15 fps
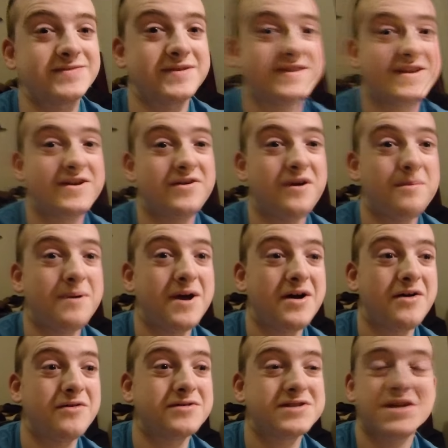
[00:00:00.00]
with you,
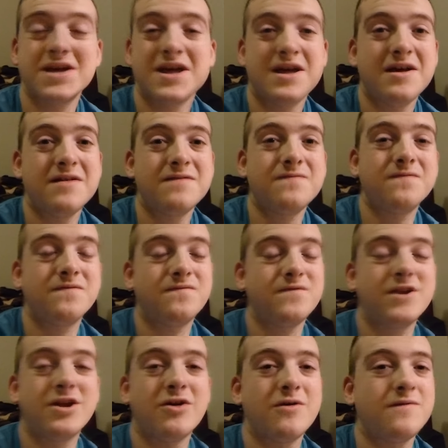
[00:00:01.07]
about,
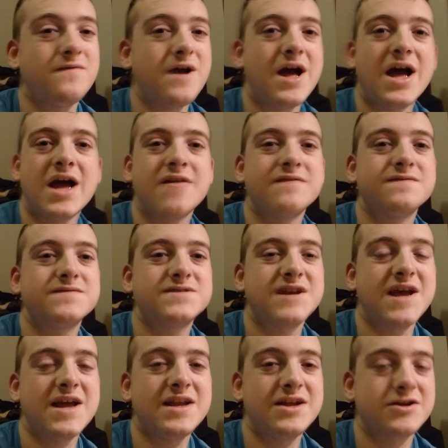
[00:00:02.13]
you know, five,
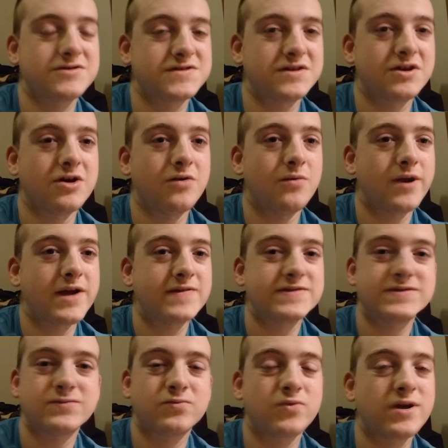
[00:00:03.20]
ten years ago when I
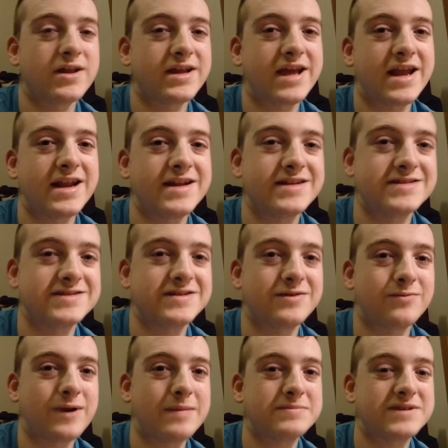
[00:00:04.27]
was really getting into
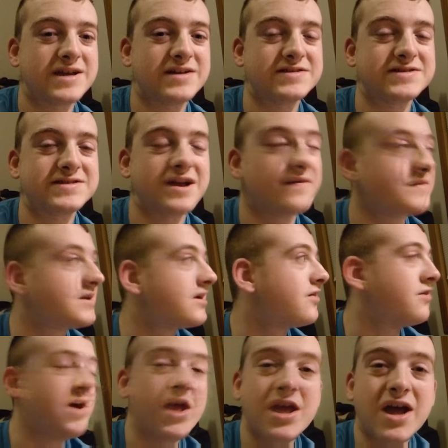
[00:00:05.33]
the reptile stuff, you
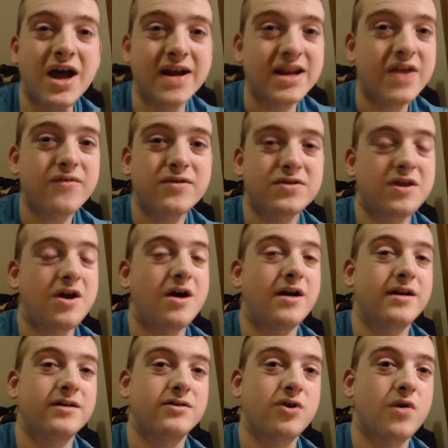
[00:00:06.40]
know, I never
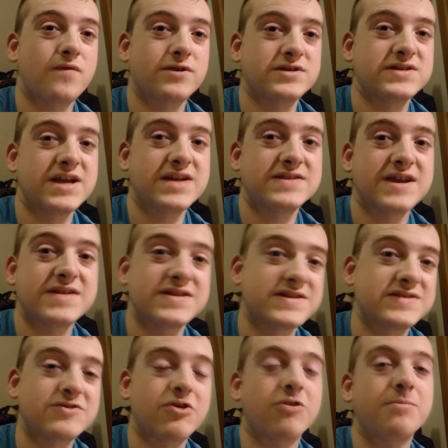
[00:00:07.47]
thought gopher snakes as a
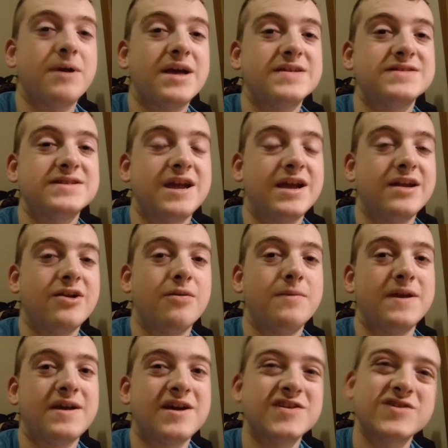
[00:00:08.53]
starter pet snake, you know,
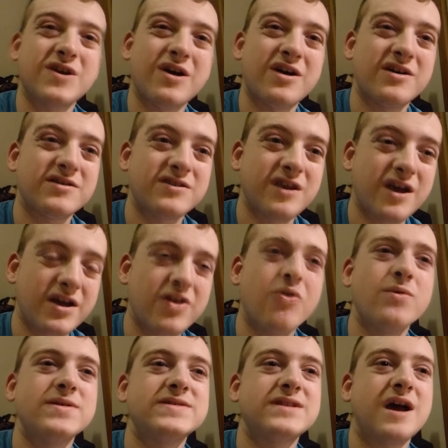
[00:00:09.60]
because I
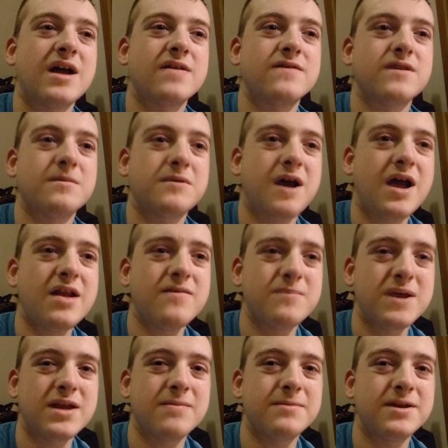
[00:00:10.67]
always thought of them kind of
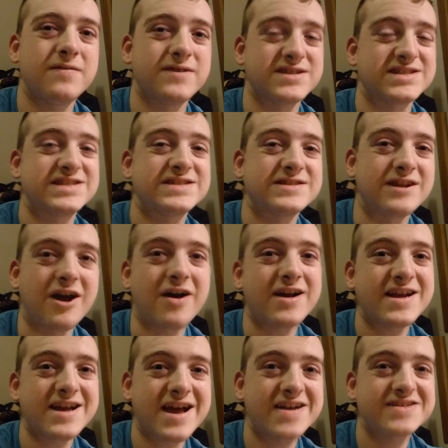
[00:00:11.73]
being a bit of a
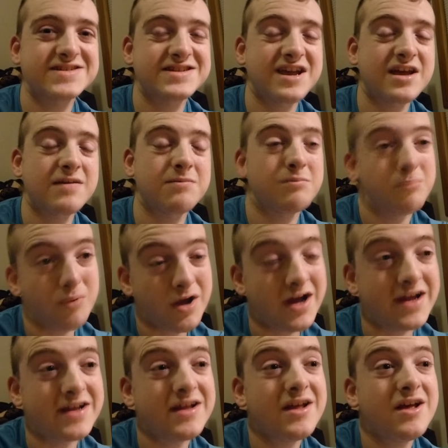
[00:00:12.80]
snotty kind of snake.
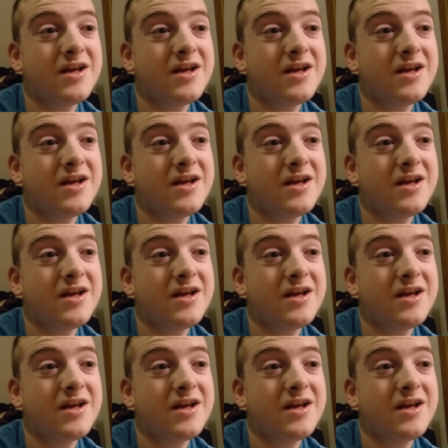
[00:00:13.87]
But